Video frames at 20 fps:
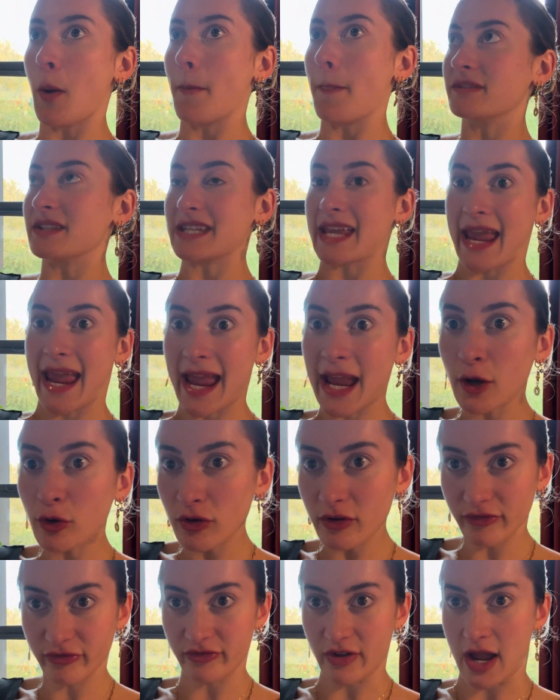
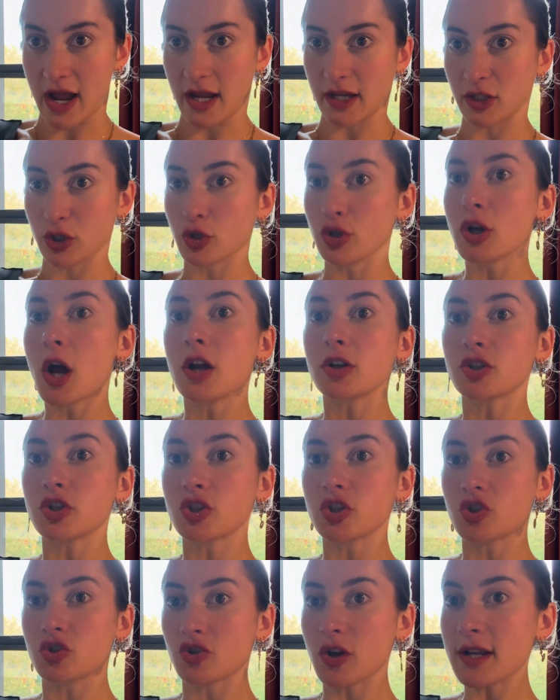terrified, you're not
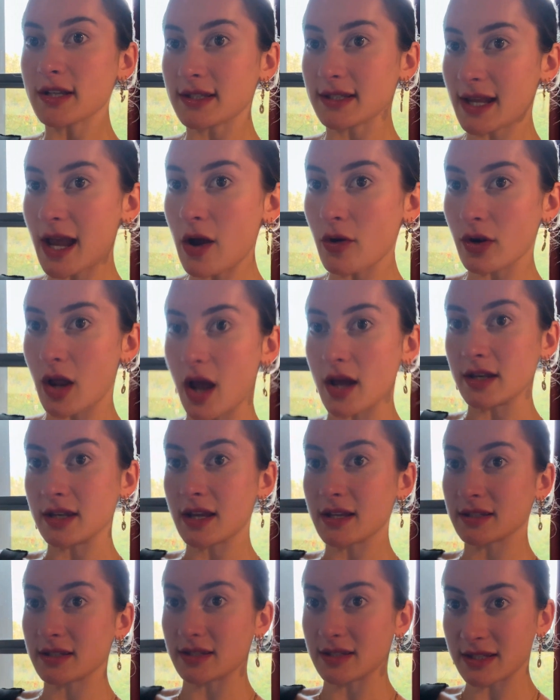stressed out
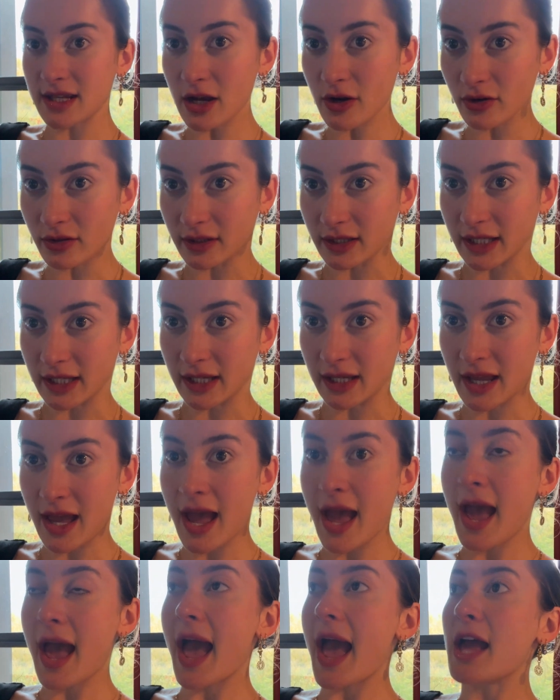unnecessarily,
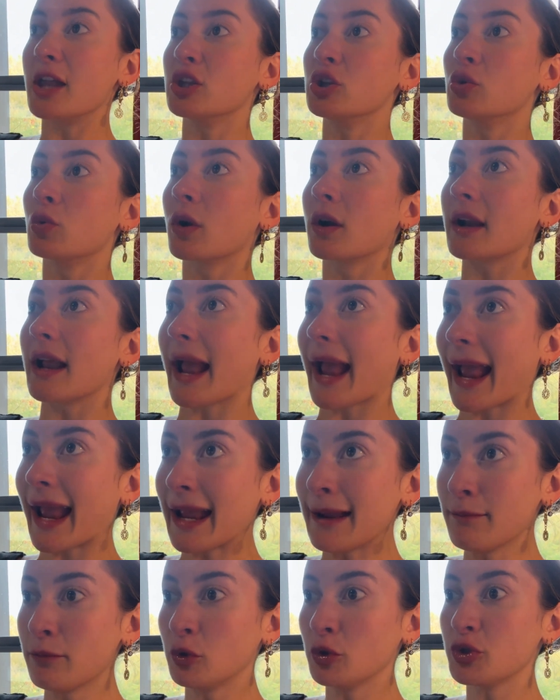and you are
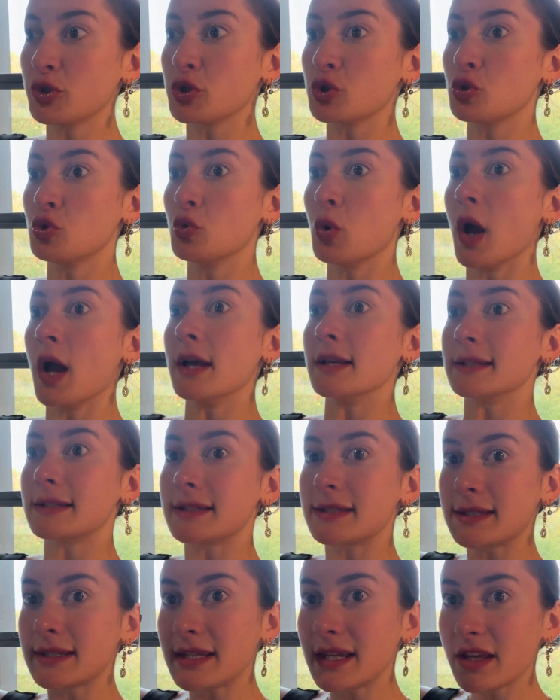able to
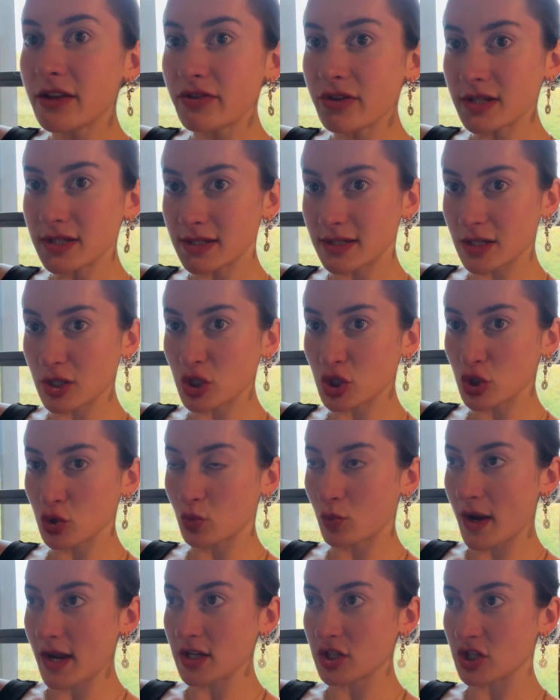see the
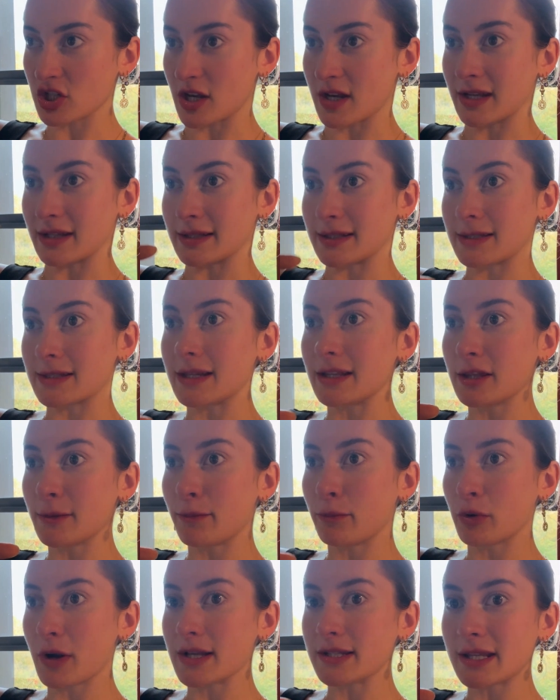situation and see the
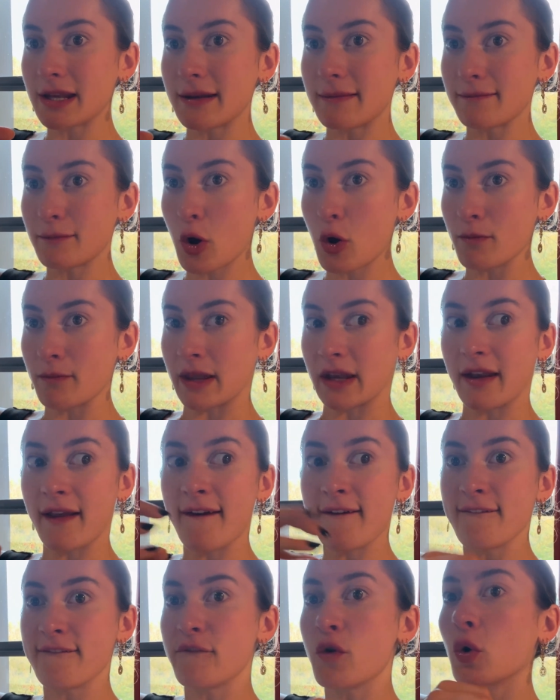present moment
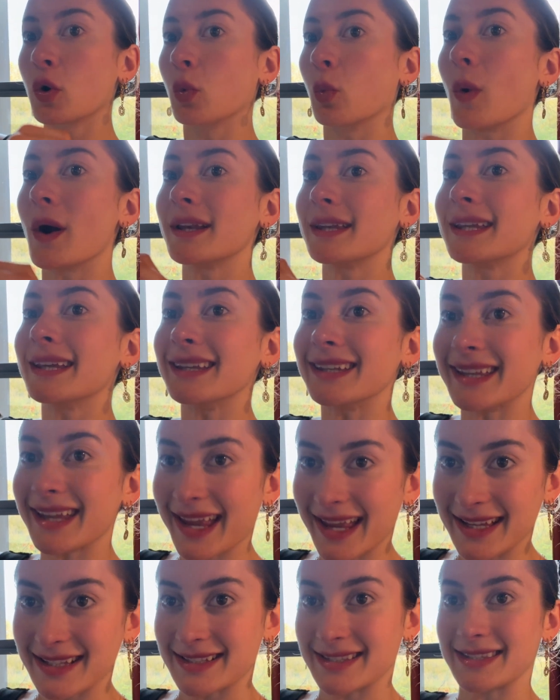for what it
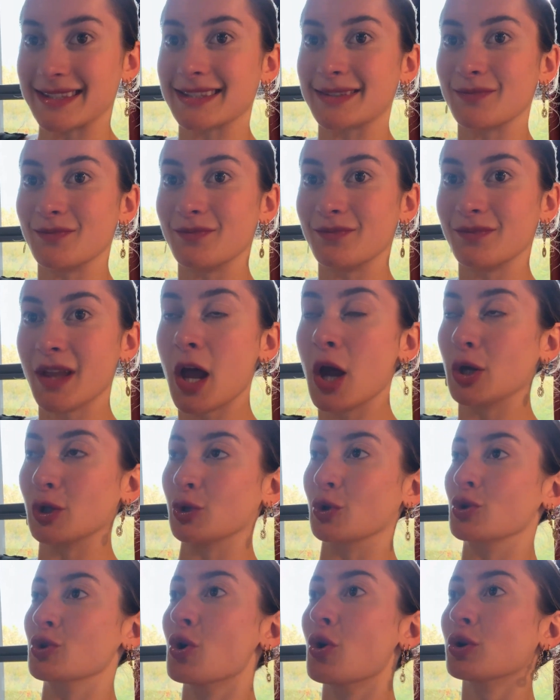is.
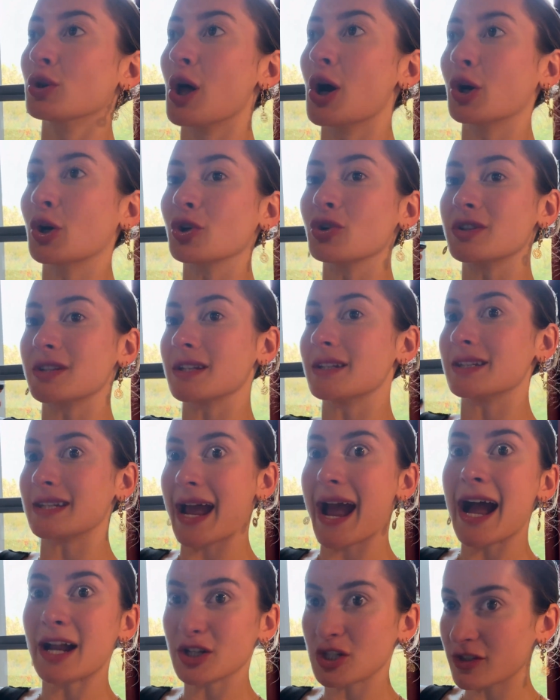You're no longer
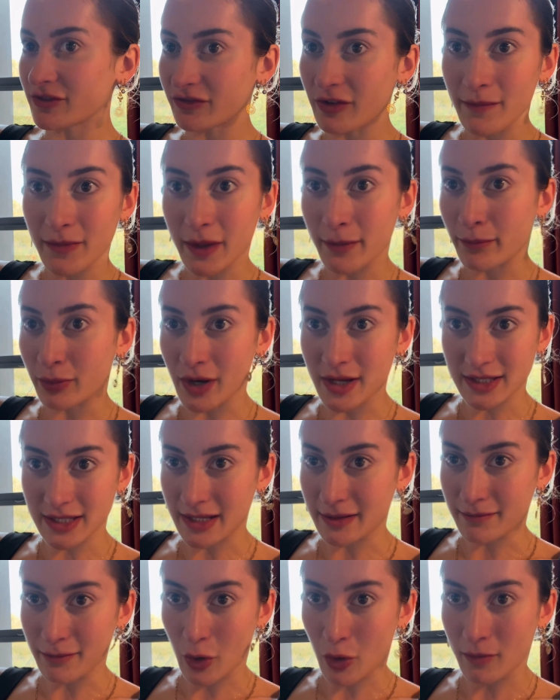detached from the
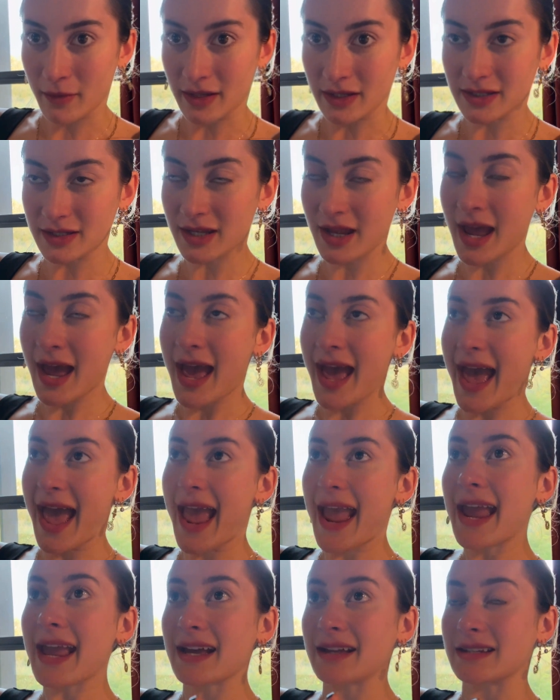present moment.
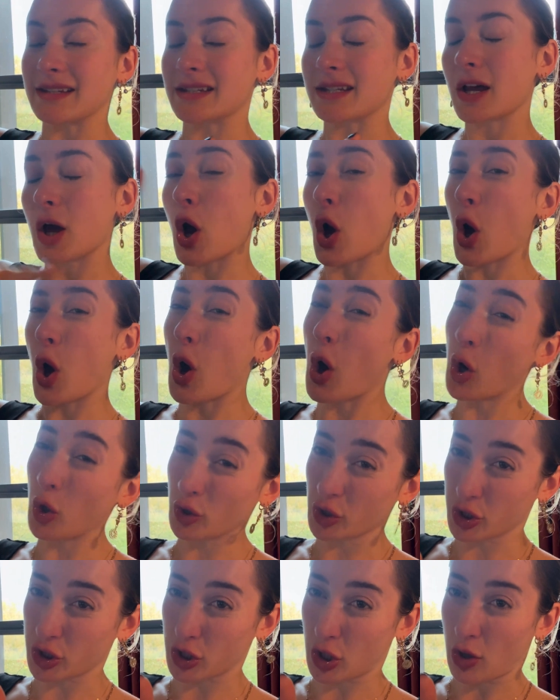And
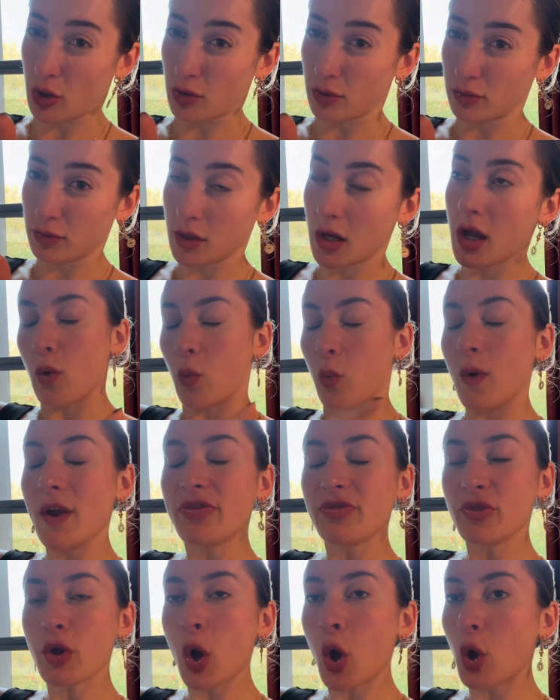also,
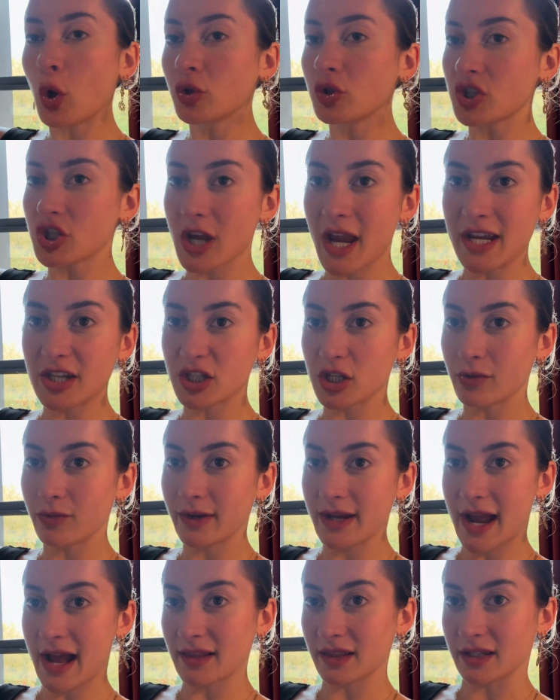with the whole changing
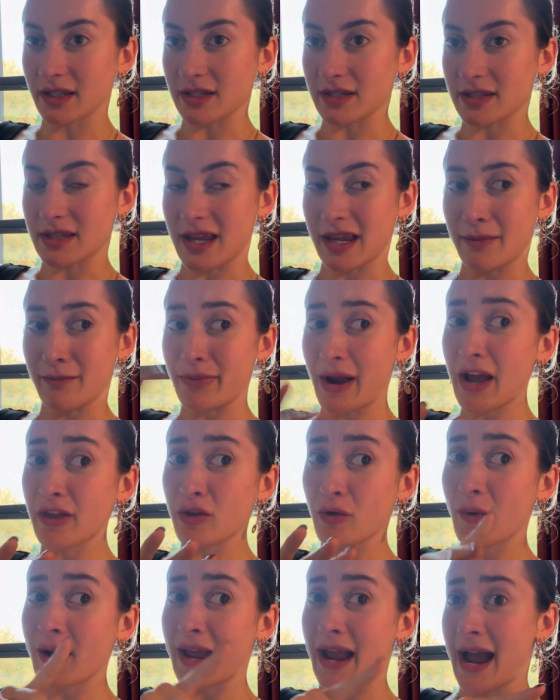realities thing, by
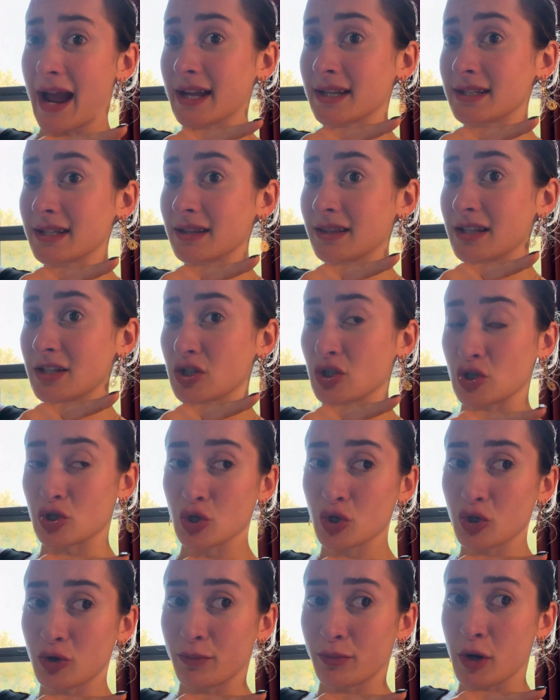the way, I did this
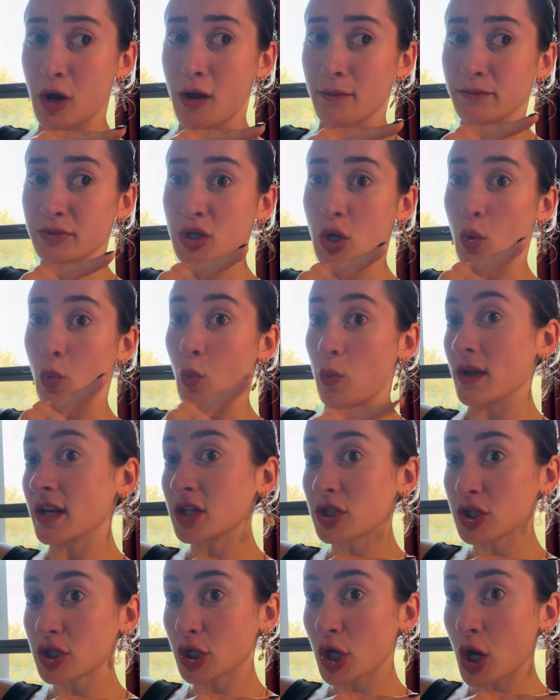journal prompt
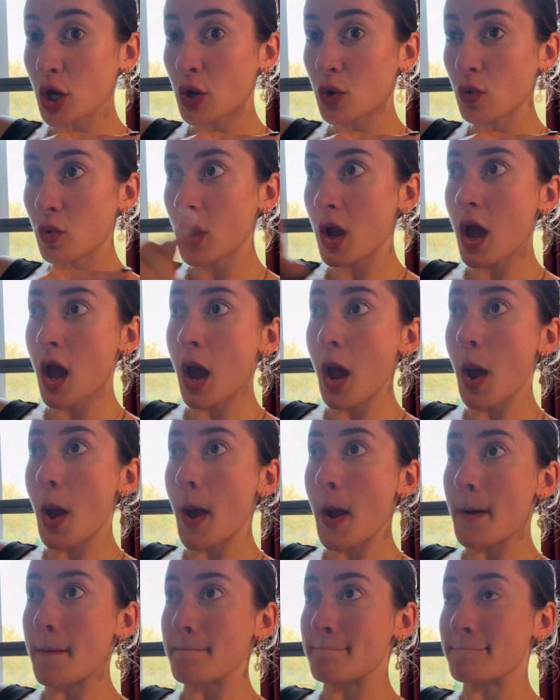weeks ago.
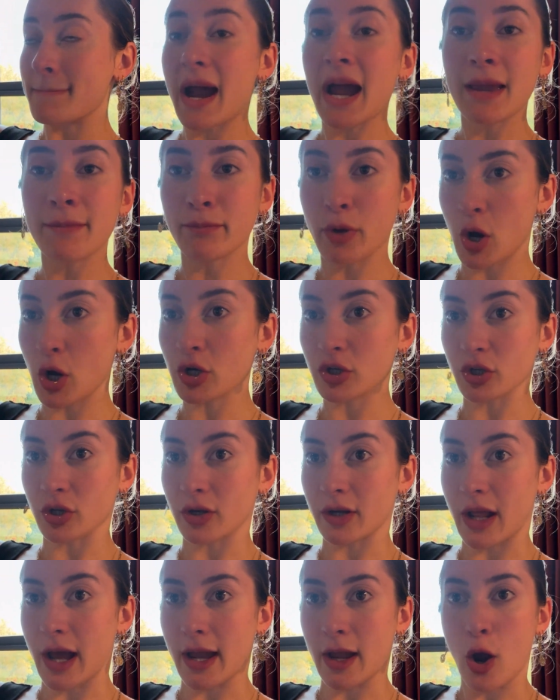My partner
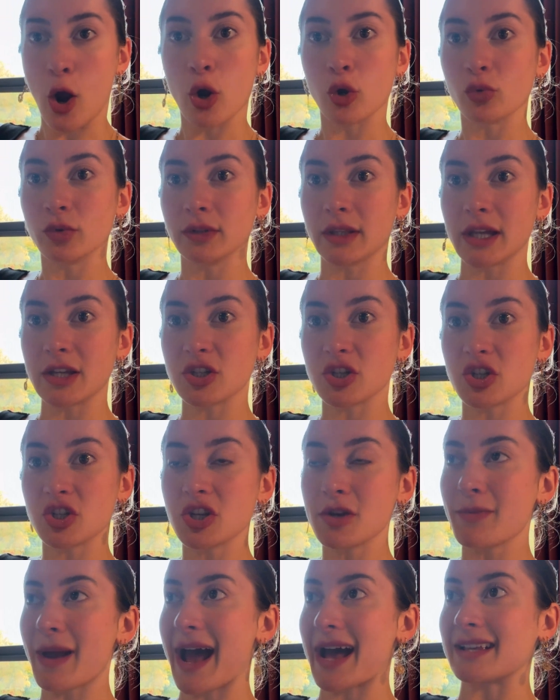and I, our
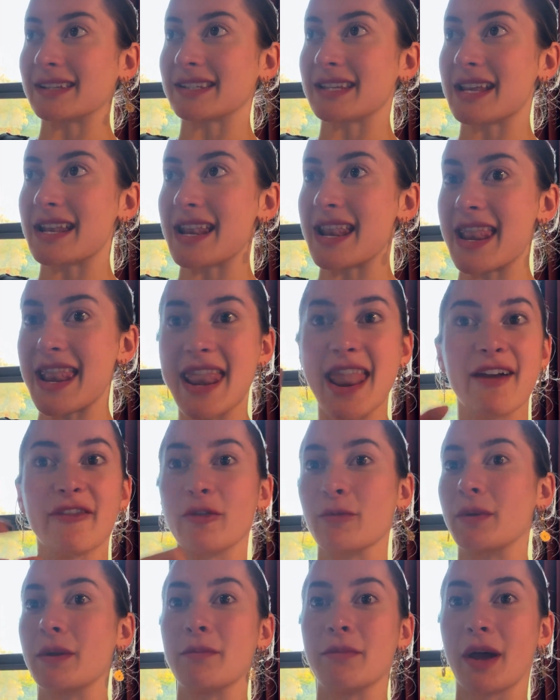relationship has never
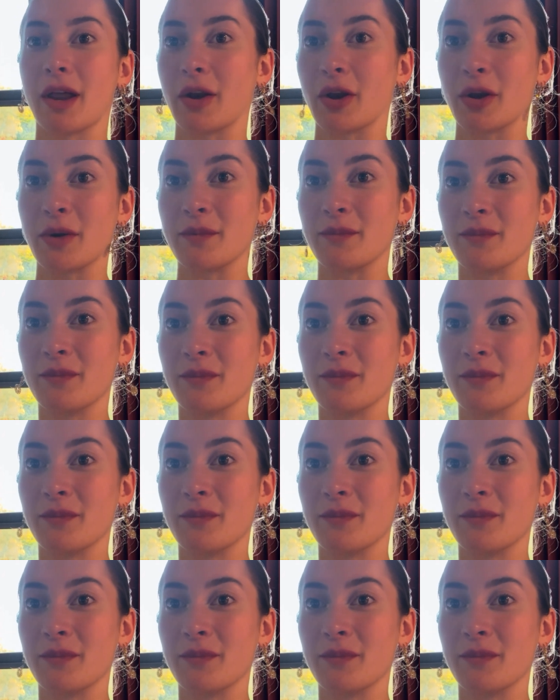been better,